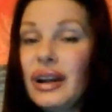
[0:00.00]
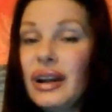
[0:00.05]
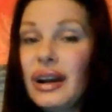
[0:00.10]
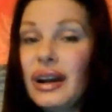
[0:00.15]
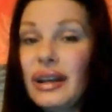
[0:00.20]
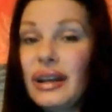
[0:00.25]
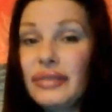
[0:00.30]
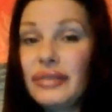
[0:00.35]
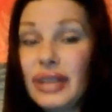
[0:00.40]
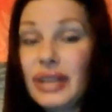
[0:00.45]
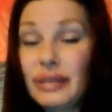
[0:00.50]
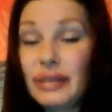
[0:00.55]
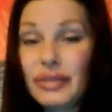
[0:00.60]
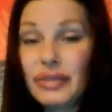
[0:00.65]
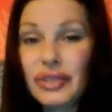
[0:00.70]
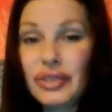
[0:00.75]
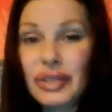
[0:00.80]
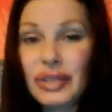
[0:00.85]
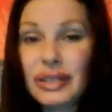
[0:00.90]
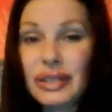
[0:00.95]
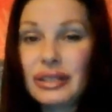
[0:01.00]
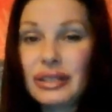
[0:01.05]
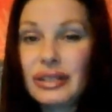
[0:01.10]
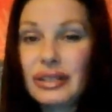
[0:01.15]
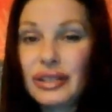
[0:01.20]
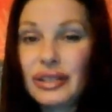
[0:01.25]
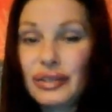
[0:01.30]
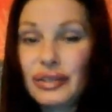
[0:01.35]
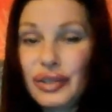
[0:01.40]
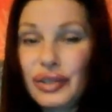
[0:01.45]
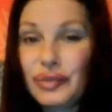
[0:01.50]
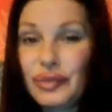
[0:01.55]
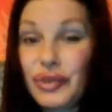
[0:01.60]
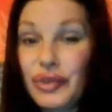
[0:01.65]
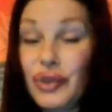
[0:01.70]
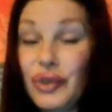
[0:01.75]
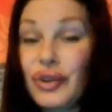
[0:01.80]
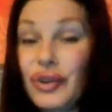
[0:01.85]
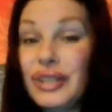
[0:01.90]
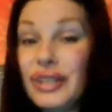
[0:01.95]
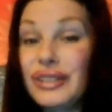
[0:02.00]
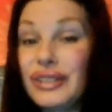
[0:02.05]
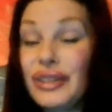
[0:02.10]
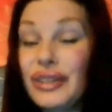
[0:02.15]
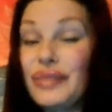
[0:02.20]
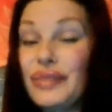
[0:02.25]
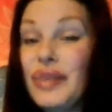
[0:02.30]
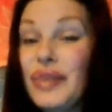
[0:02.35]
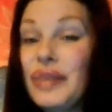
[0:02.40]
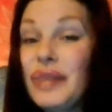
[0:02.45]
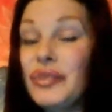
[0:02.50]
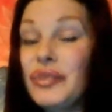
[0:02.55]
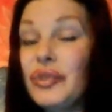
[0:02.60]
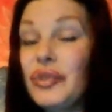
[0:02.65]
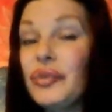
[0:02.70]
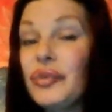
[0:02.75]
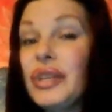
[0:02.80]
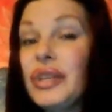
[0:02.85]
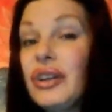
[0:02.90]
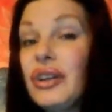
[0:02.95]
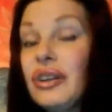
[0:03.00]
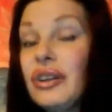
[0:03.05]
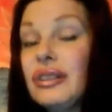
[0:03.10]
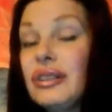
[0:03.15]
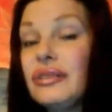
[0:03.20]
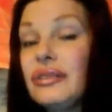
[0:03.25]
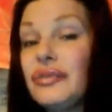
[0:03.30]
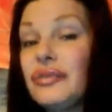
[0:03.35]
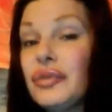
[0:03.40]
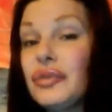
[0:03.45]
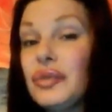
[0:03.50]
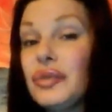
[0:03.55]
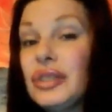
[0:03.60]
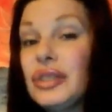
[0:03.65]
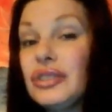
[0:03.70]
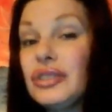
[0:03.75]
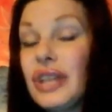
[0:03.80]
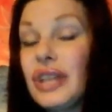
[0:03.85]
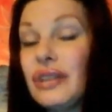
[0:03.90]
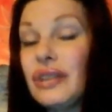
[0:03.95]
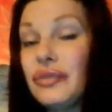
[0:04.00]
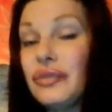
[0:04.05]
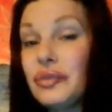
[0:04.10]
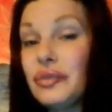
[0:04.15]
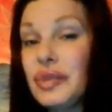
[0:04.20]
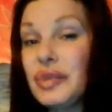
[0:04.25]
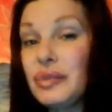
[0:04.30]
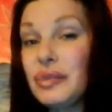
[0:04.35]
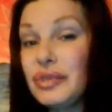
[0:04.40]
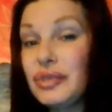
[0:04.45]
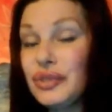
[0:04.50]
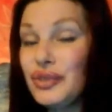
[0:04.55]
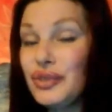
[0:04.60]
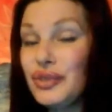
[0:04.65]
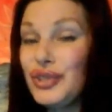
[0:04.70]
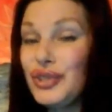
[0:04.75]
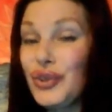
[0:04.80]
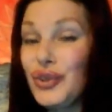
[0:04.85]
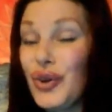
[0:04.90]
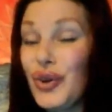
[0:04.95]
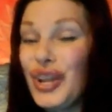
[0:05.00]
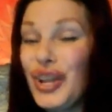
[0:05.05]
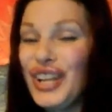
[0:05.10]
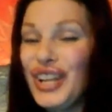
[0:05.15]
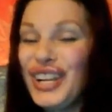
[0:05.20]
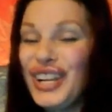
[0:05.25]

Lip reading: I've captured in these YouTube recordings on the Marilyn Monroe Reincarnated for Real channel for people to enjoy.